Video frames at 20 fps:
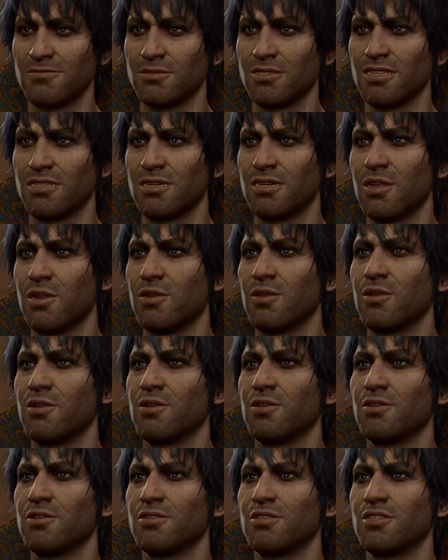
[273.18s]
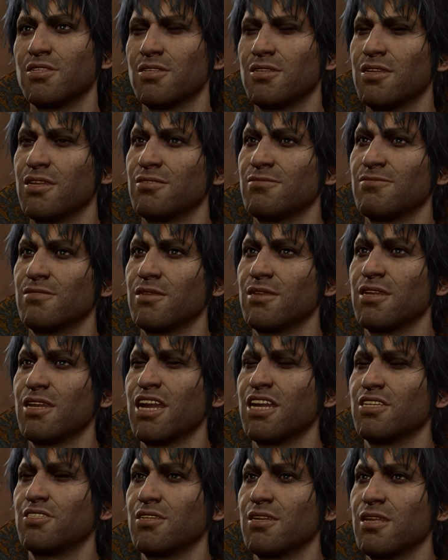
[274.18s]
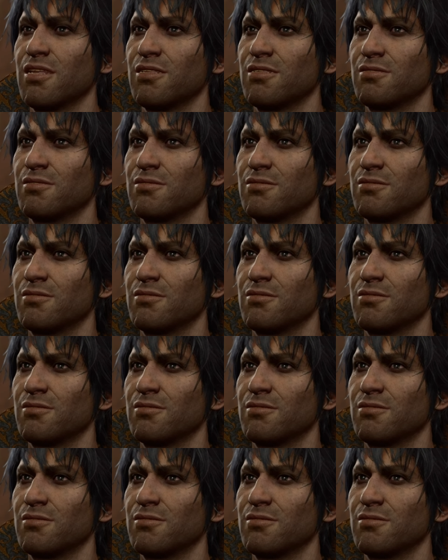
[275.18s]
that bring law, order, and protection.